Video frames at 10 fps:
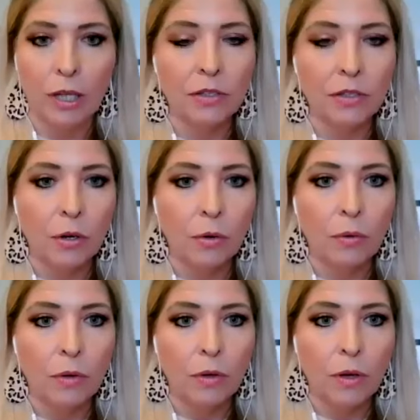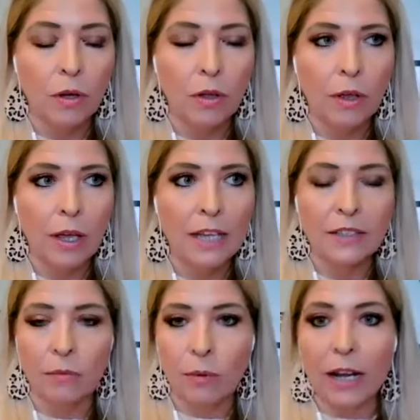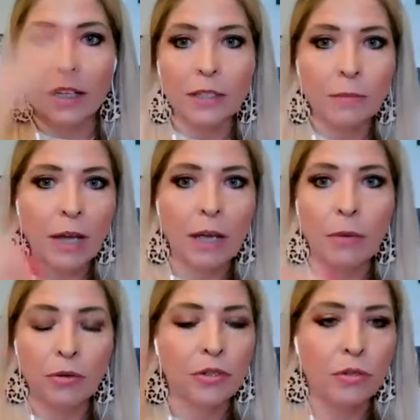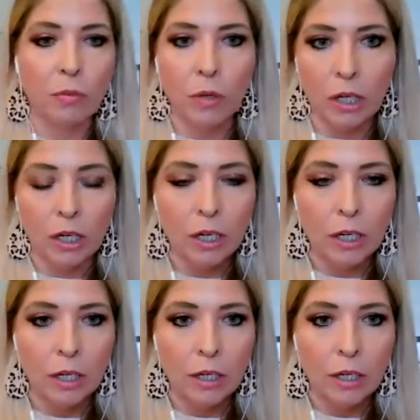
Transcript: And so as erratic as my emotions were,